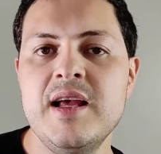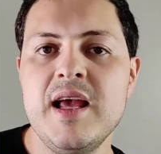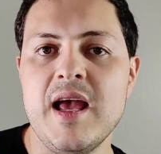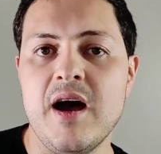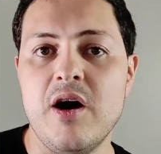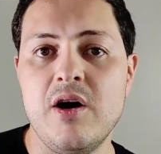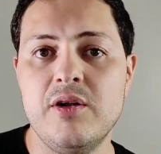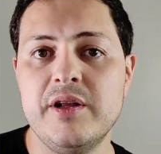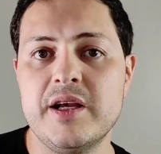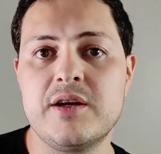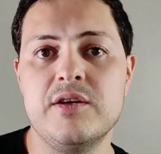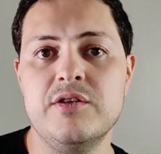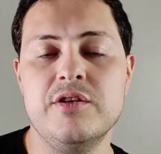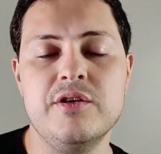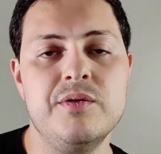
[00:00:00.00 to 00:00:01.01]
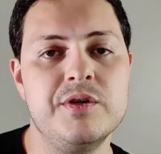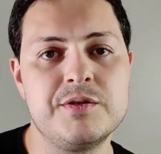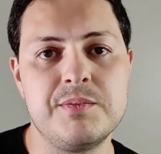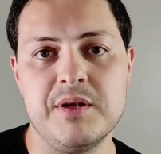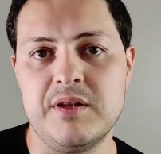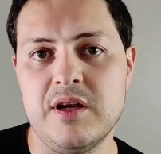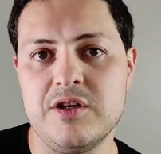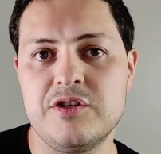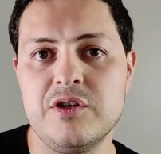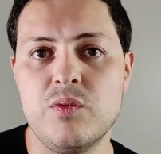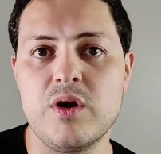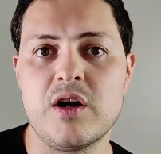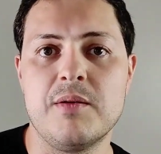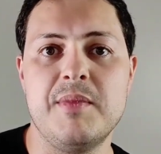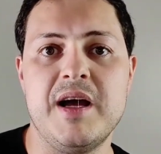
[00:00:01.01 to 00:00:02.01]
All I could do is potentially
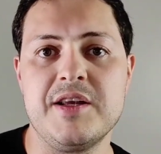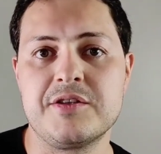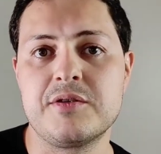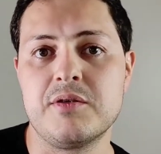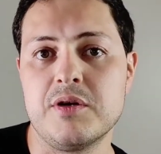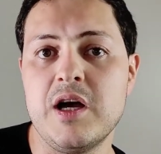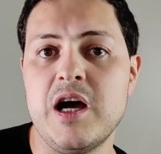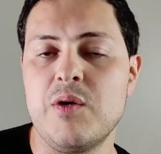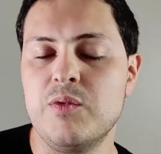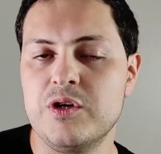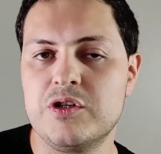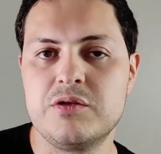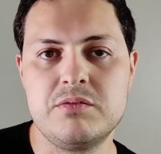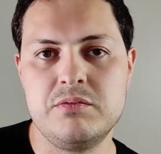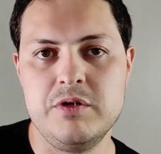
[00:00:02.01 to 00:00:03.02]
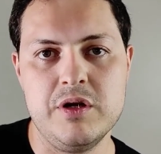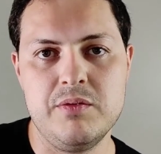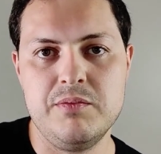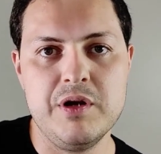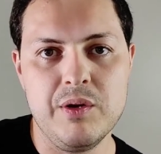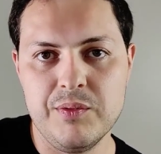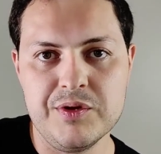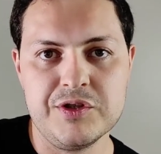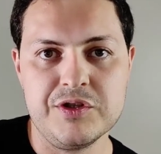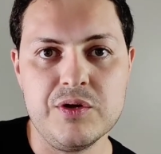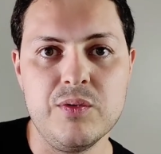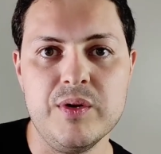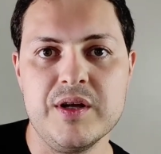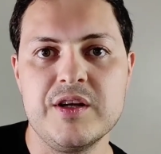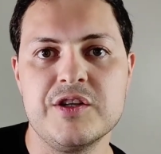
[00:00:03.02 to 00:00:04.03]
wear a mask or not, which no one's
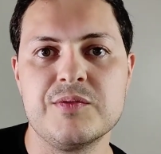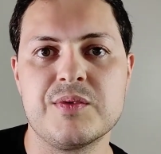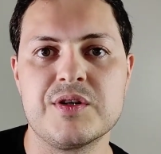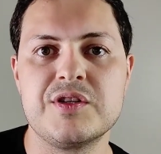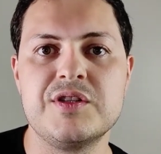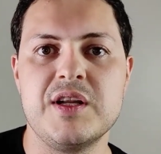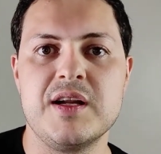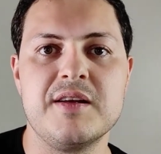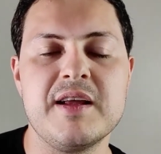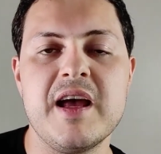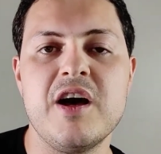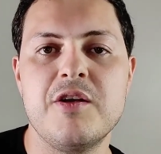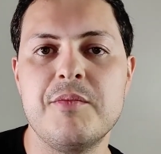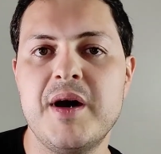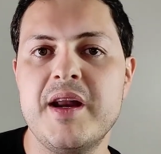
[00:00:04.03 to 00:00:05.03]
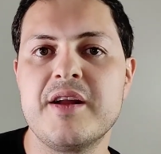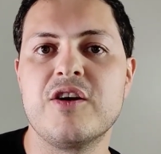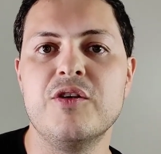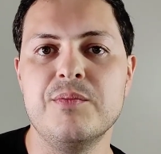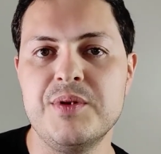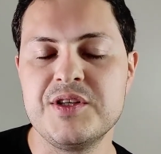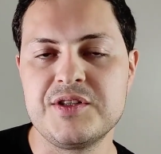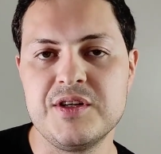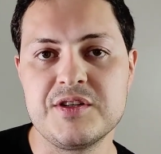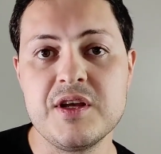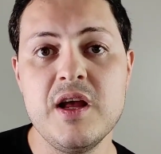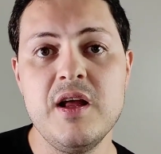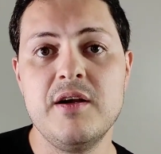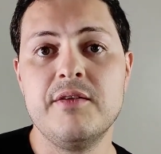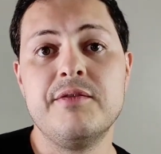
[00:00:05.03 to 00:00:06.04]
doing because we're sitting down, minding our own business,
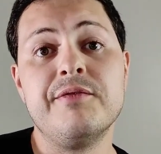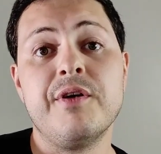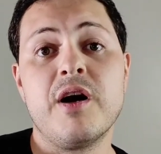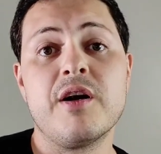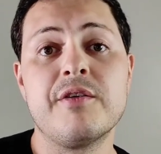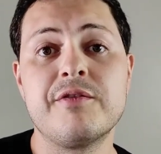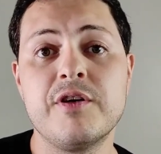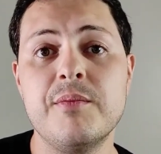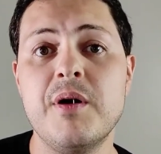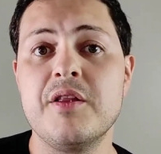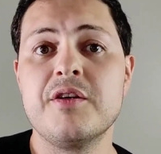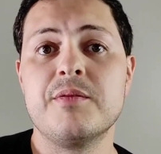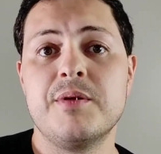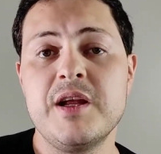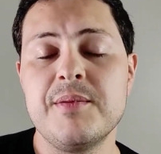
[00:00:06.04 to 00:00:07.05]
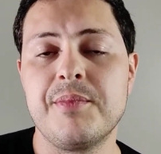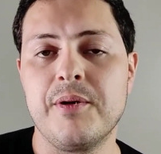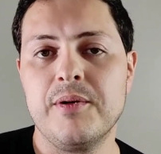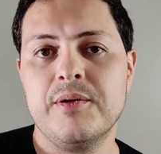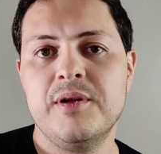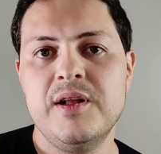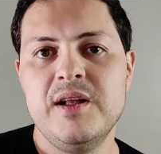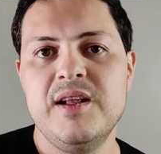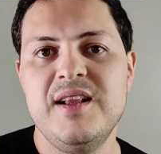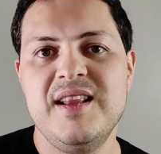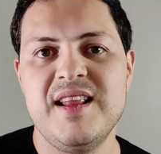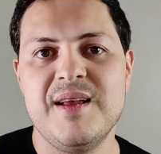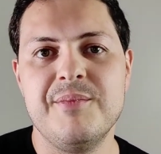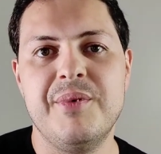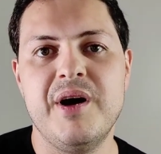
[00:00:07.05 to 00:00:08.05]
far from other people.
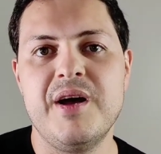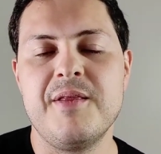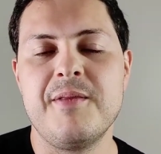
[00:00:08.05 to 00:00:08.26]
But